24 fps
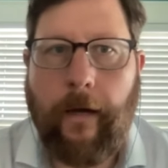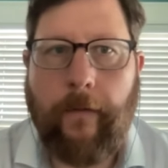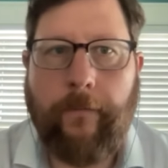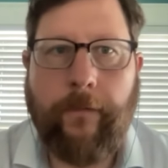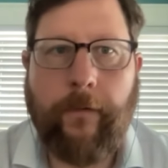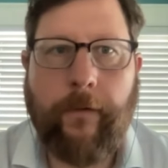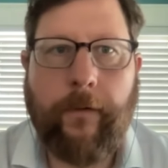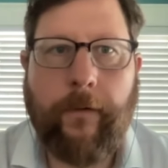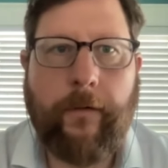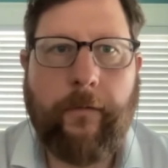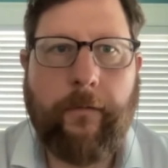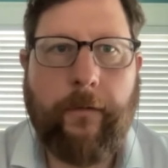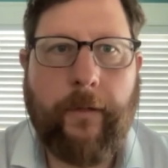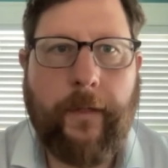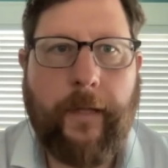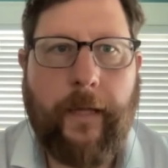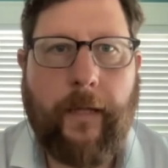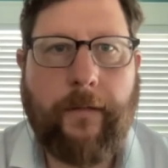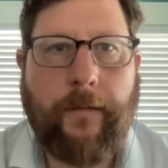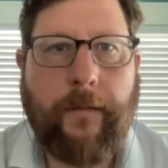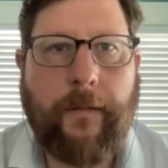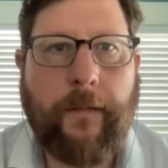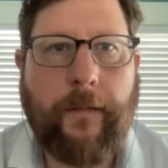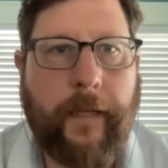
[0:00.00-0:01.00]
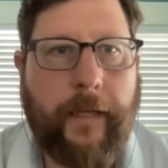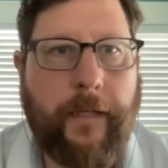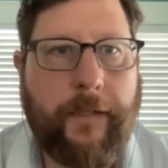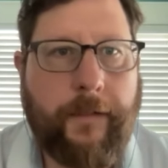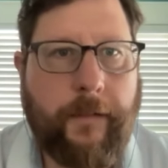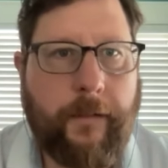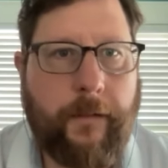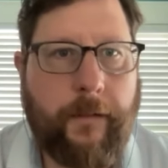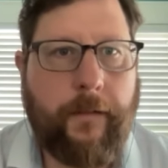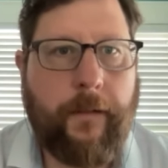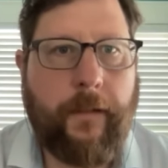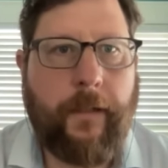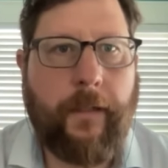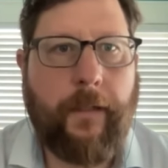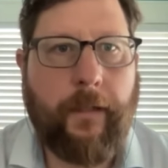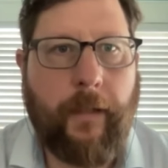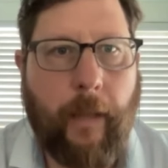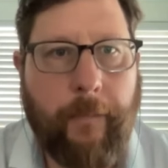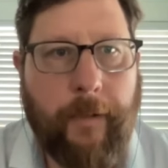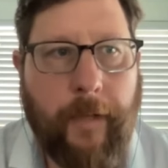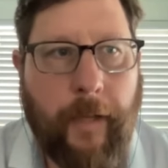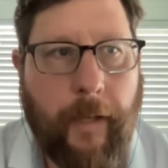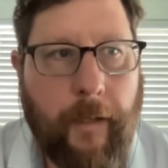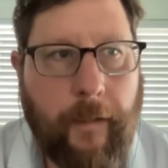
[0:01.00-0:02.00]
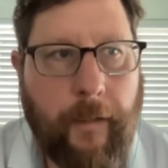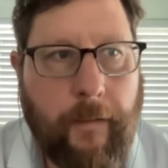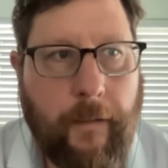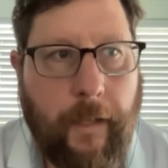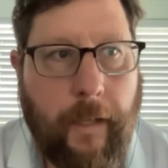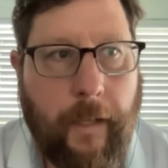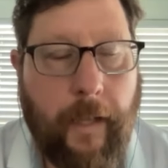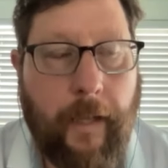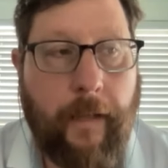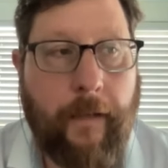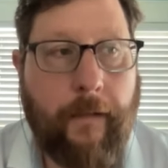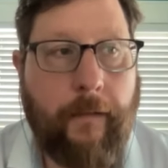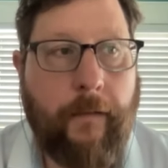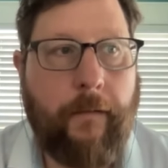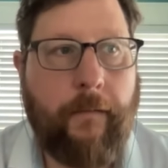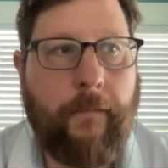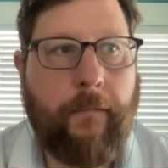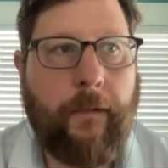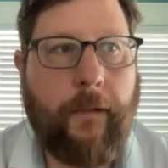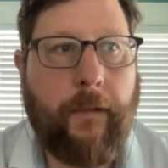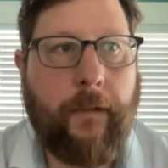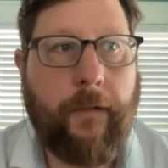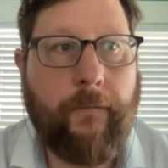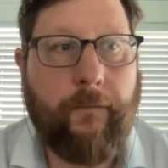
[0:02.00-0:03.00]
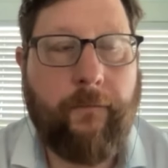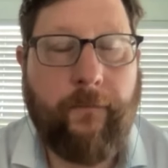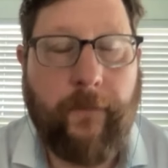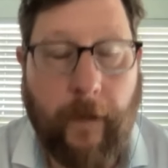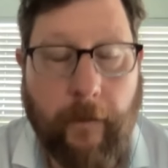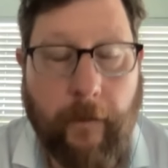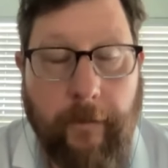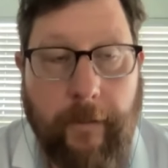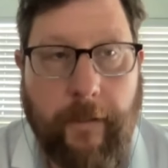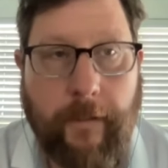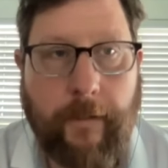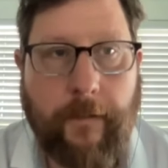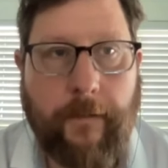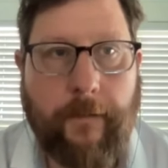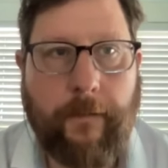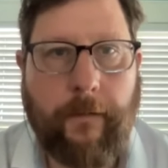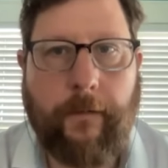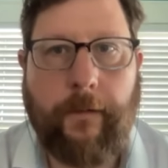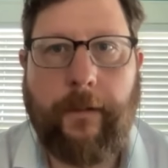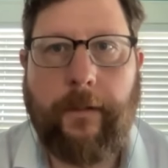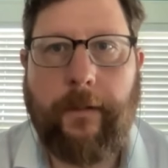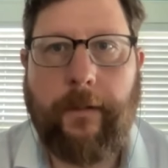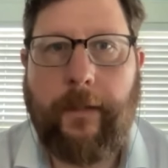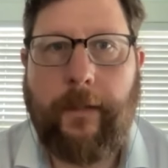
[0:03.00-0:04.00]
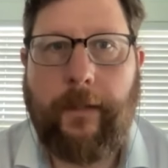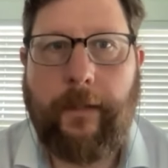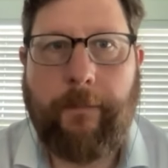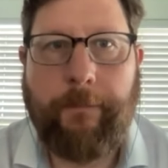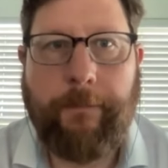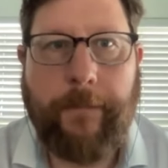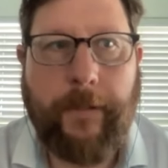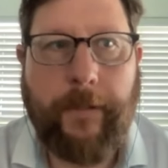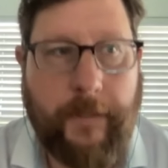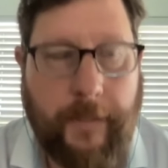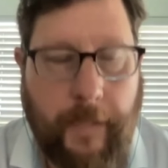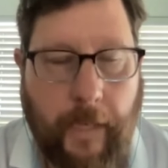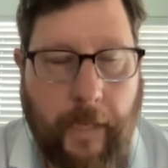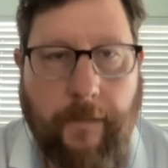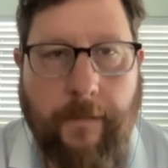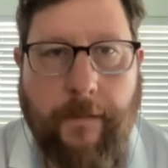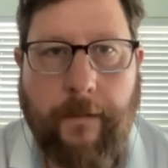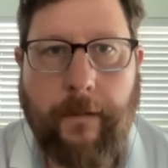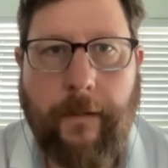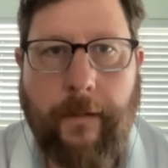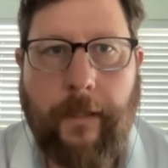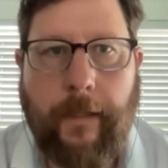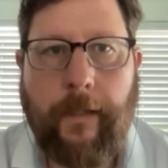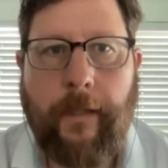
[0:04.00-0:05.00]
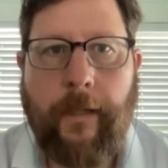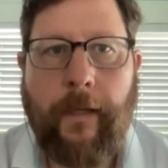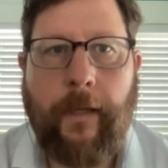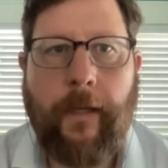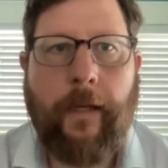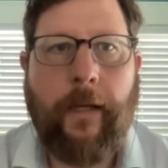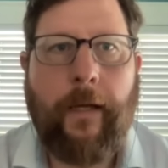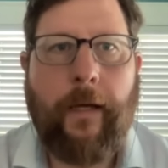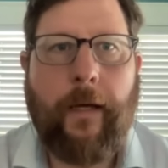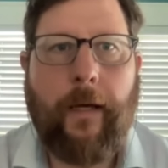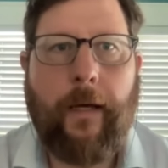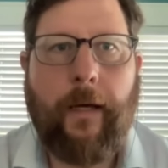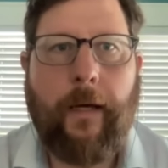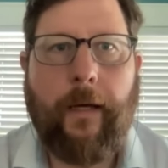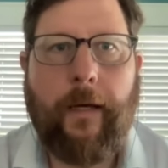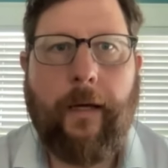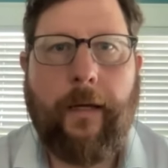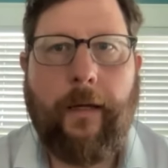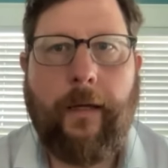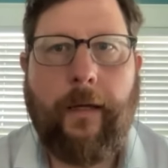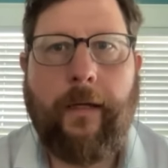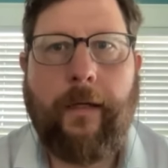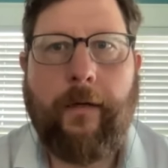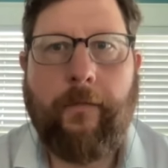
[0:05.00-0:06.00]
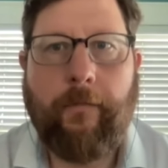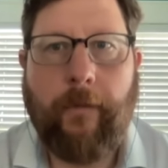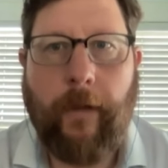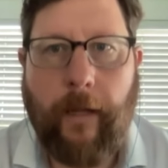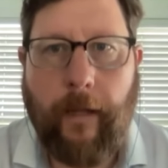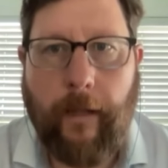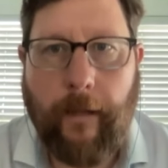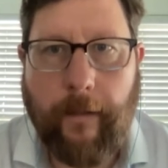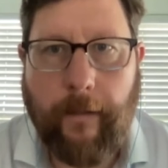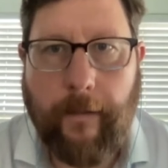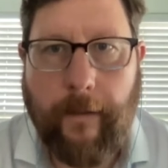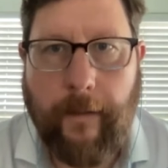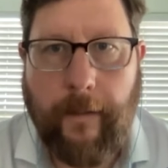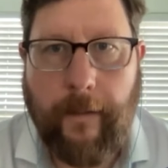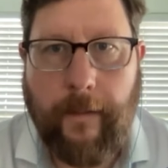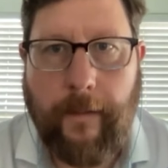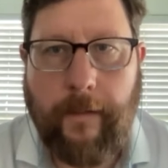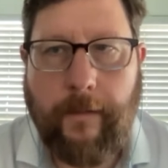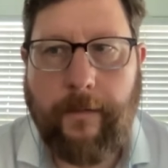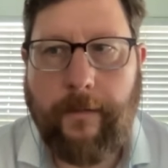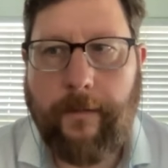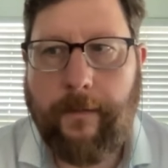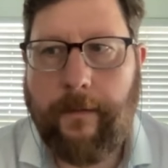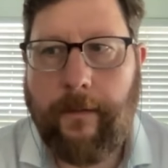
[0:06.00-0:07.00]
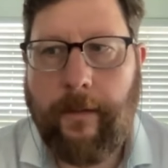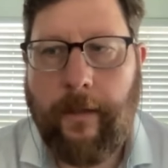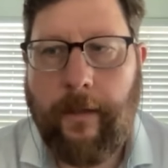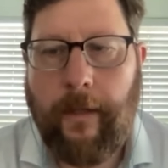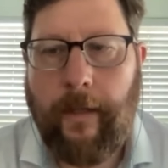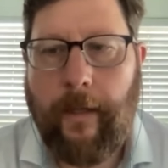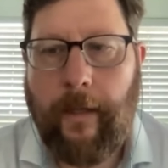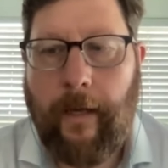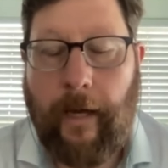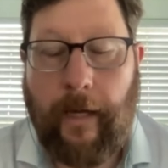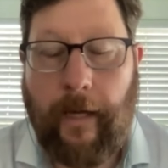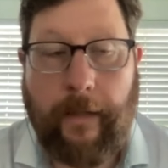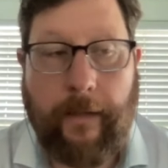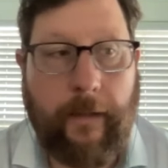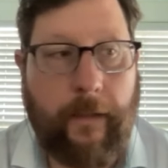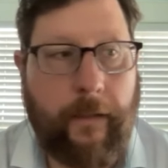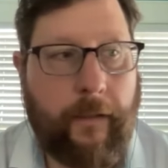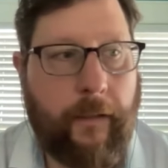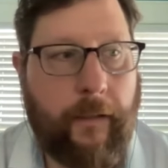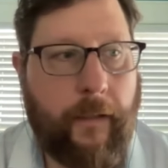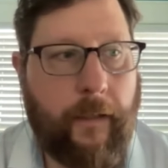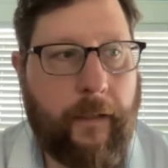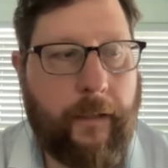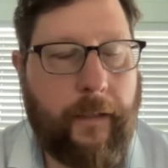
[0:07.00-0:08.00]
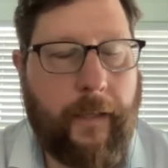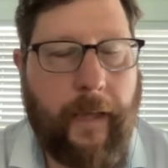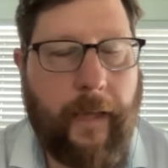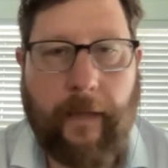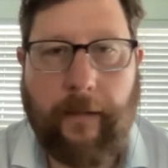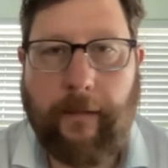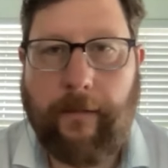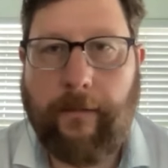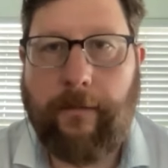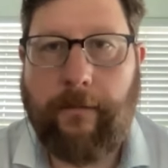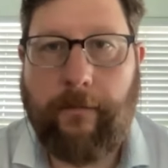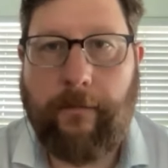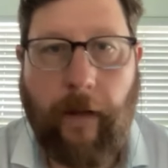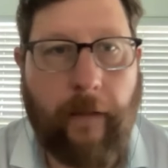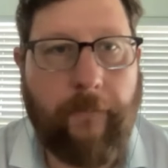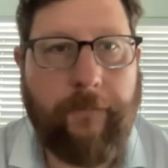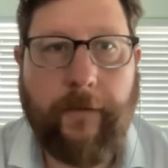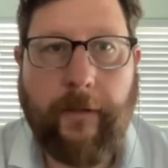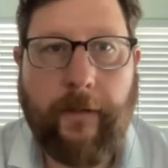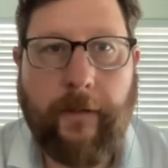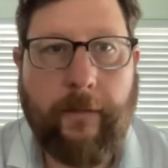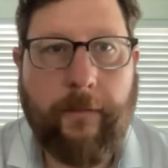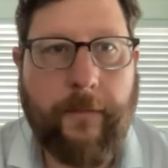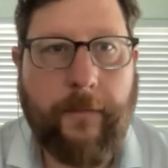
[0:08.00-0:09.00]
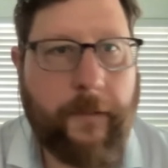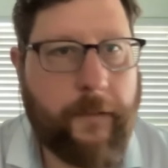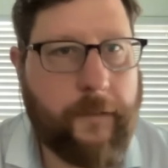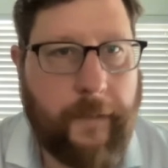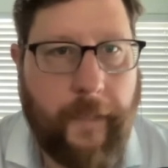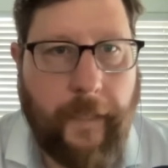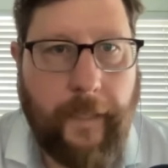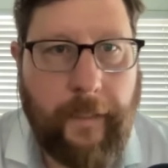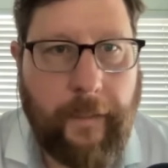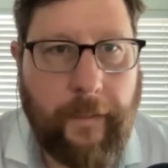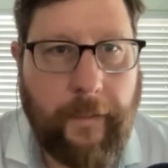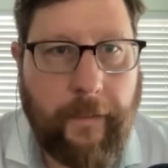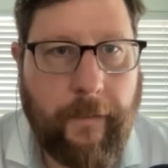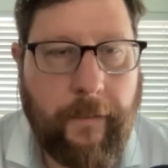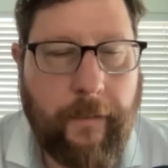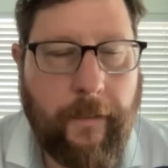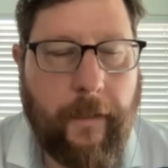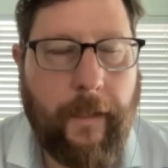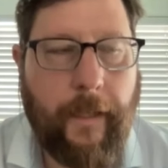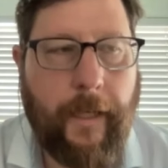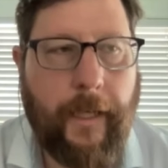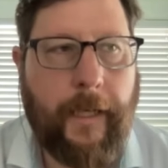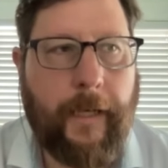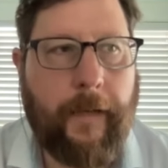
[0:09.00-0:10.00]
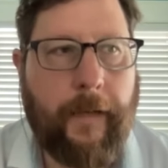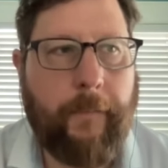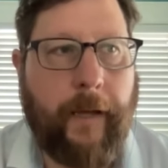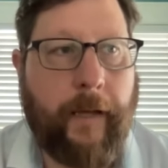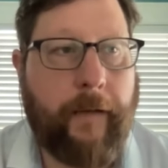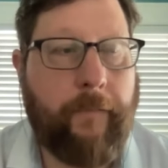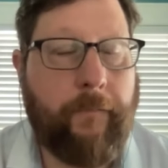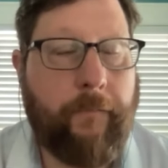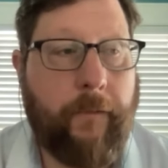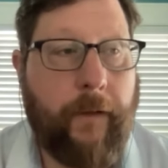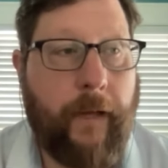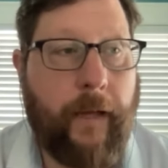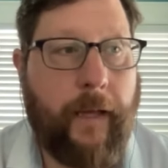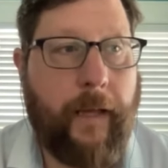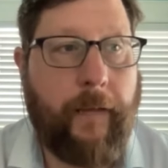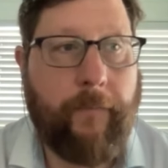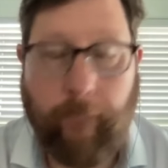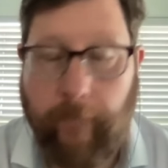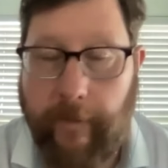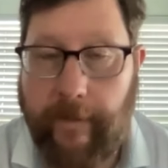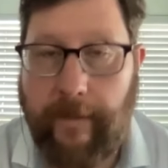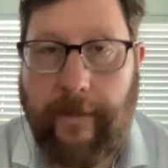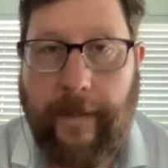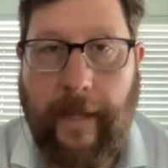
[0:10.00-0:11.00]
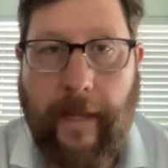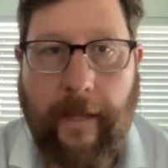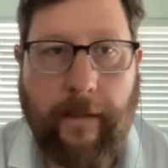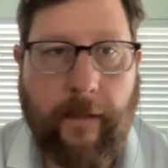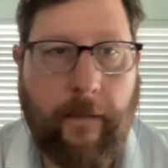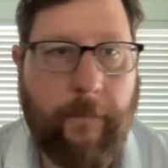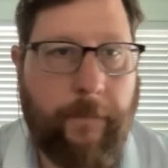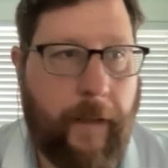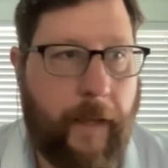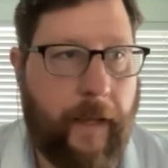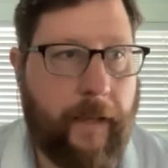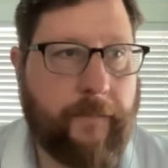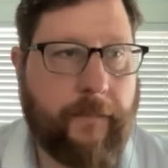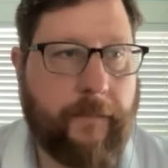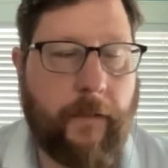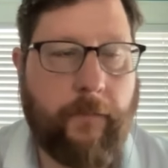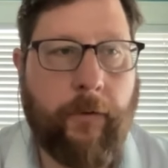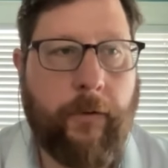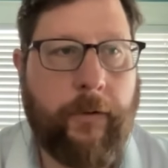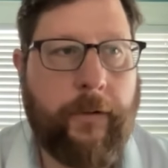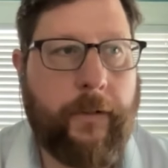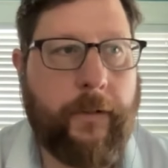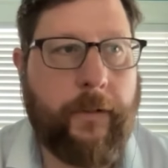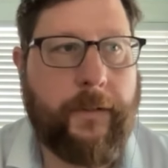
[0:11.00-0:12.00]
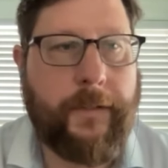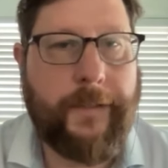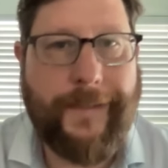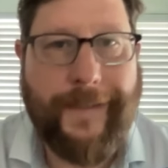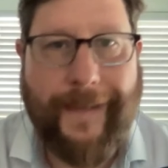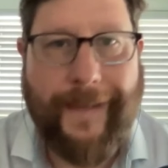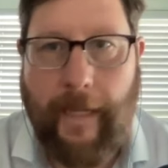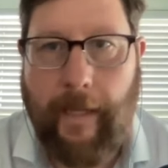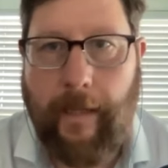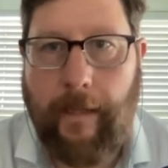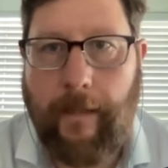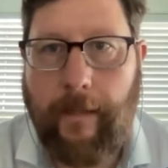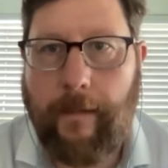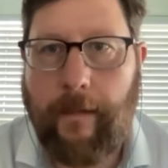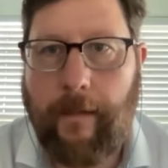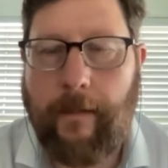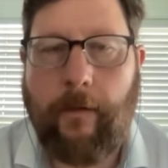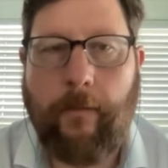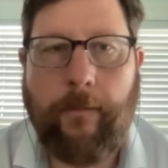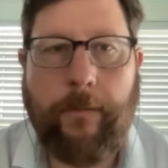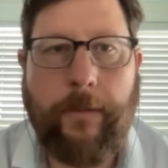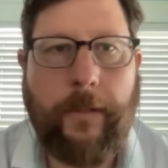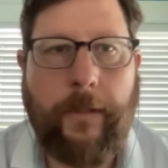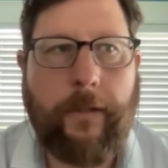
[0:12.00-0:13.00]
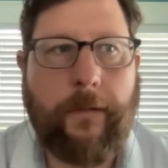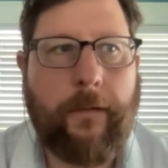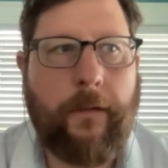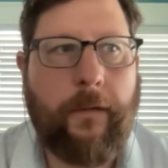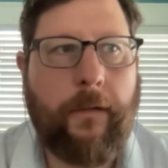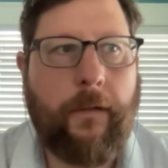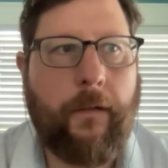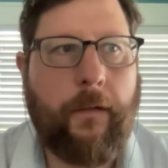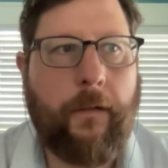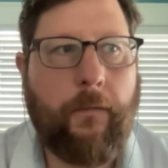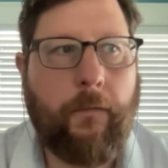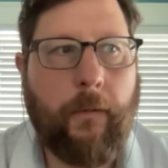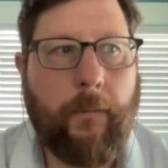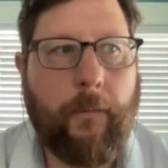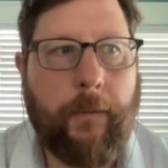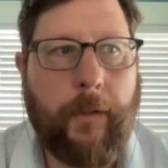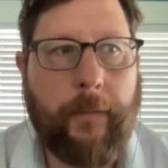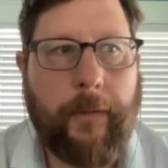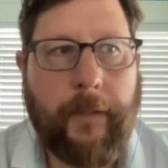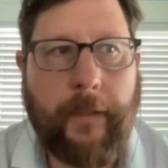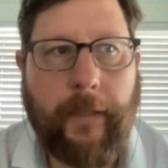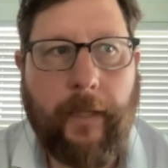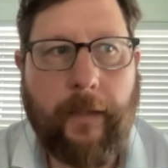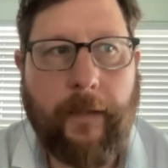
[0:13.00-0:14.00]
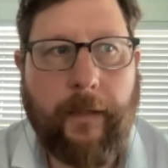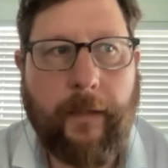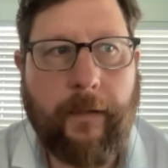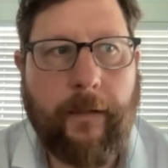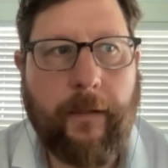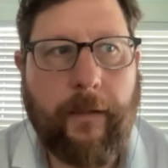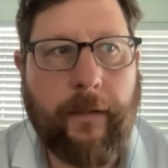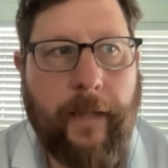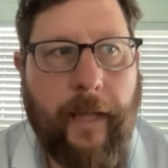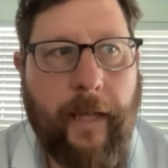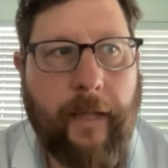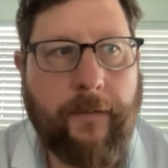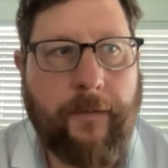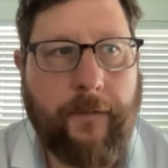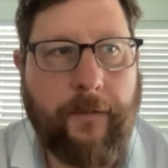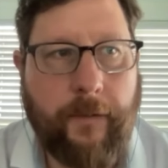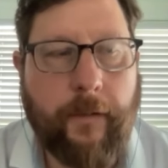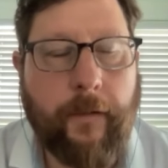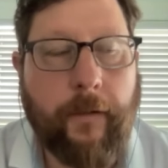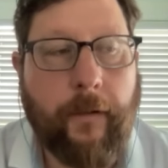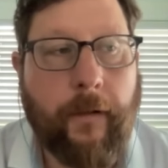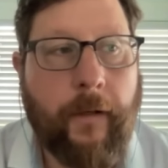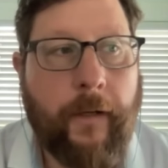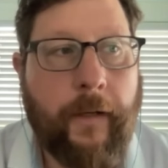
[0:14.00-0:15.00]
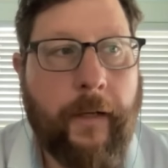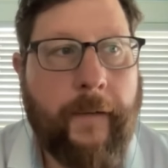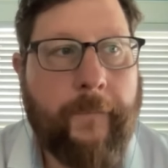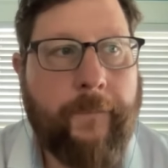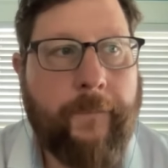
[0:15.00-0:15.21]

for Israeli escalation in Lebanon and very concerningly, potentially in Iran. It is, I think, a catastrophic mistake. I have written that in the past. I wrote it today in a new piece in the New Republic. I think the last year